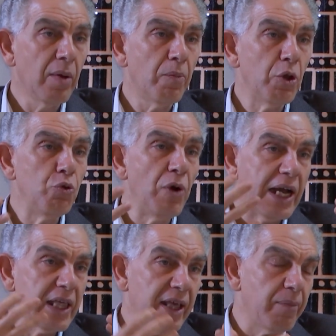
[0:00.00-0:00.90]
but to
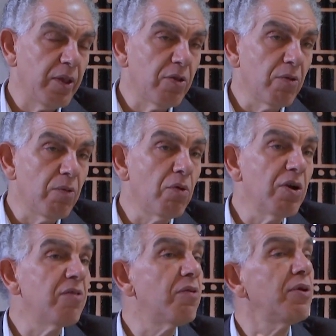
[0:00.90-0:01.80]
accept that the world
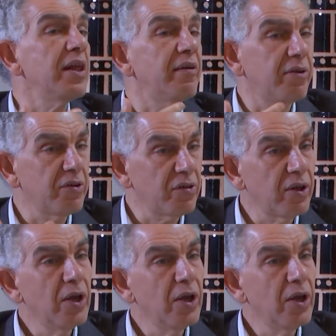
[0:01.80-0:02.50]
is very diverse,